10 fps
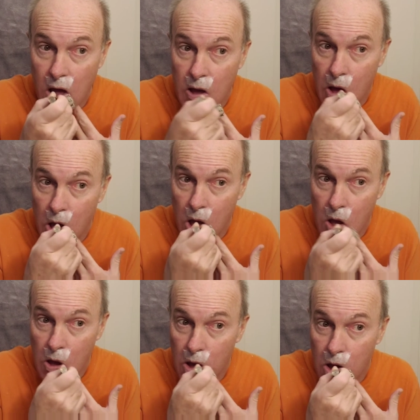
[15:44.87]

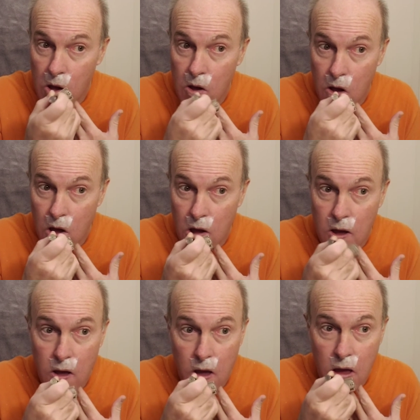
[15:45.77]

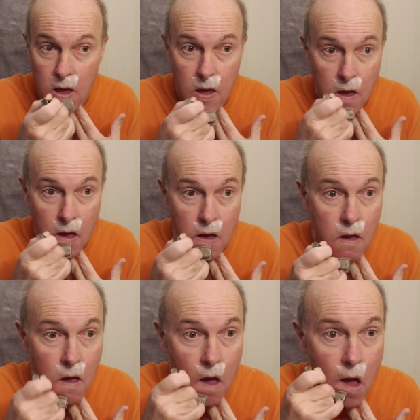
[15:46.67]

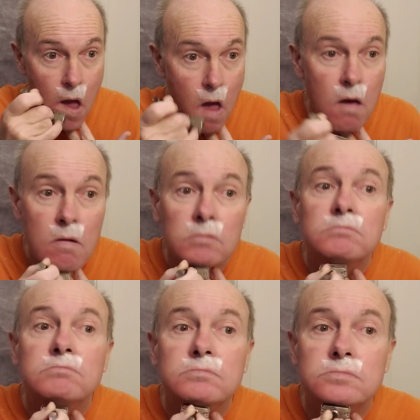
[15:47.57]

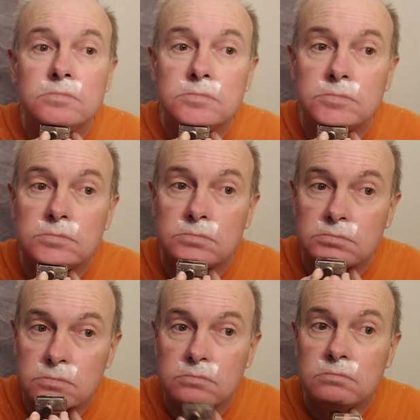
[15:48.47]

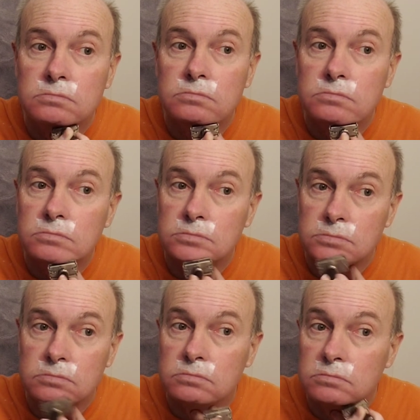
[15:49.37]
(no one is talking)